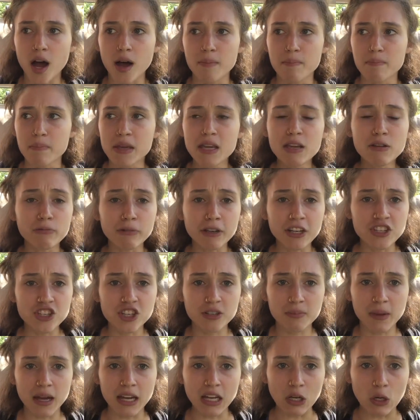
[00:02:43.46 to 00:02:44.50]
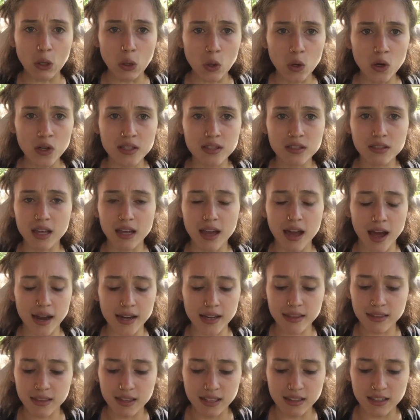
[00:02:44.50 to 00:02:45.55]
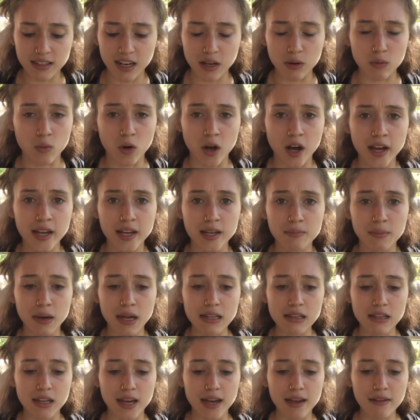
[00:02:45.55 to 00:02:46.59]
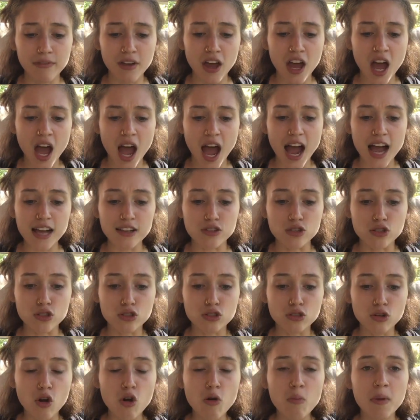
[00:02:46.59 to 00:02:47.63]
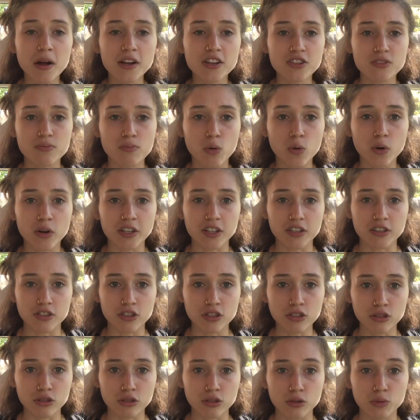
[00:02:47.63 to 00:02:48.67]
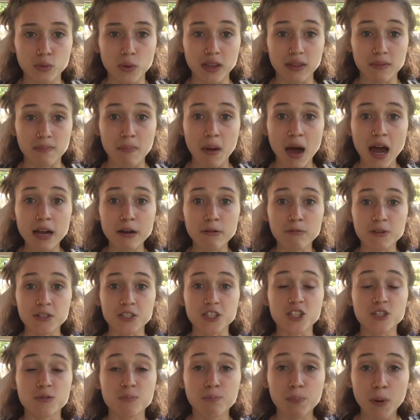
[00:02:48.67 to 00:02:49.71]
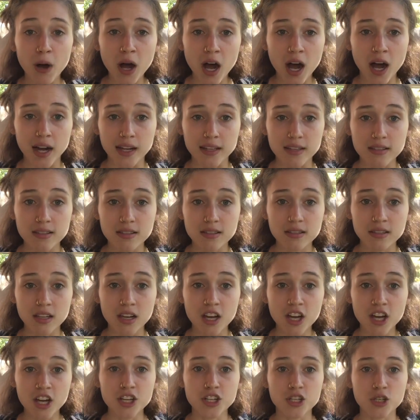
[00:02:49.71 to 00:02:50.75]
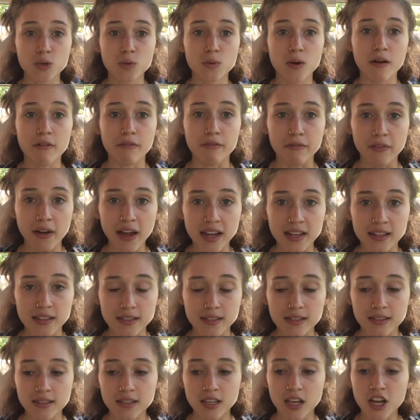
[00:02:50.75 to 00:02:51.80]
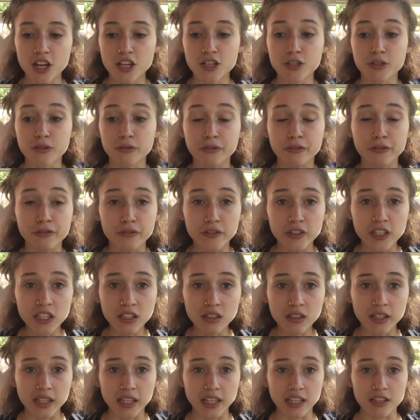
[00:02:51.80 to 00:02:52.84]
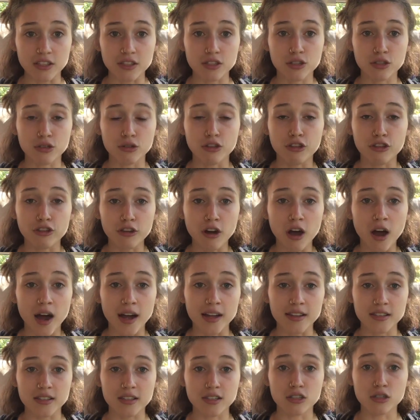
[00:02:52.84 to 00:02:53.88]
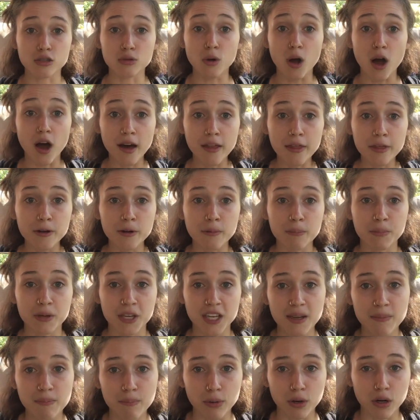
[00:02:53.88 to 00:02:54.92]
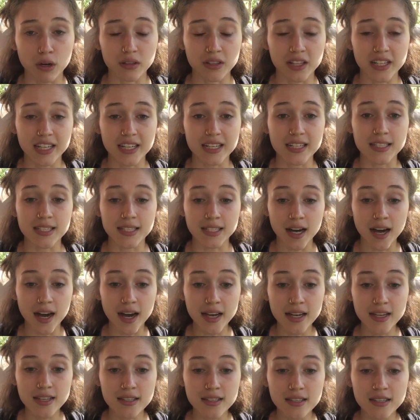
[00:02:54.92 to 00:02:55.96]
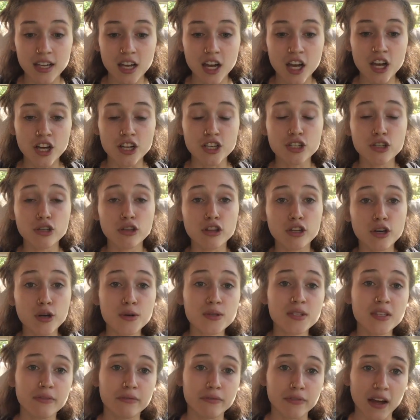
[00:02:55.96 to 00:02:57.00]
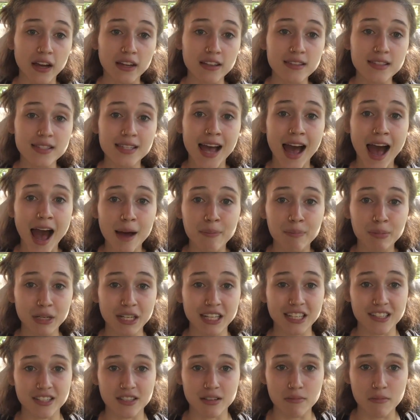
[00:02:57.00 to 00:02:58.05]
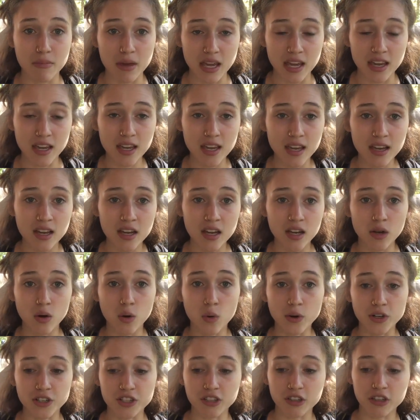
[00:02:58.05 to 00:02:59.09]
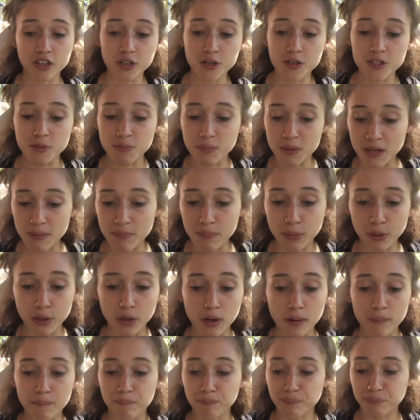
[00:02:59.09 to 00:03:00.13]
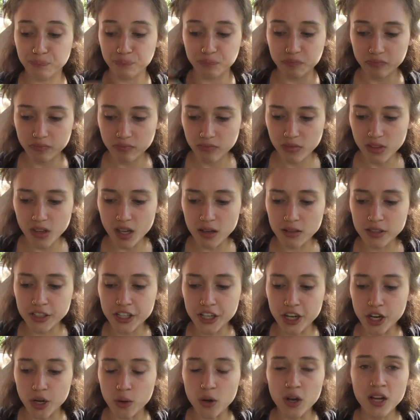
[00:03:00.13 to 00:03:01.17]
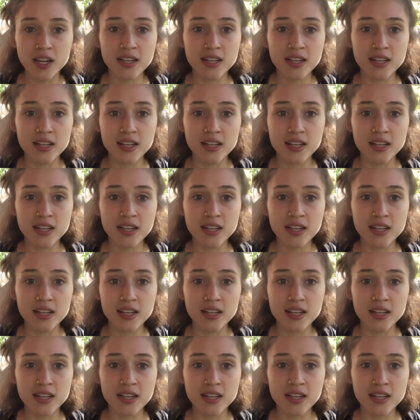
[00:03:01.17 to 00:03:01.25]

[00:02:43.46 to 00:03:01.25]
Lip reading: me reaching my goals, anything that I want in my life has so much more to do with my response to events, to feelings, to thoughts, to other people than it does to those events happening to me or to those people, you know,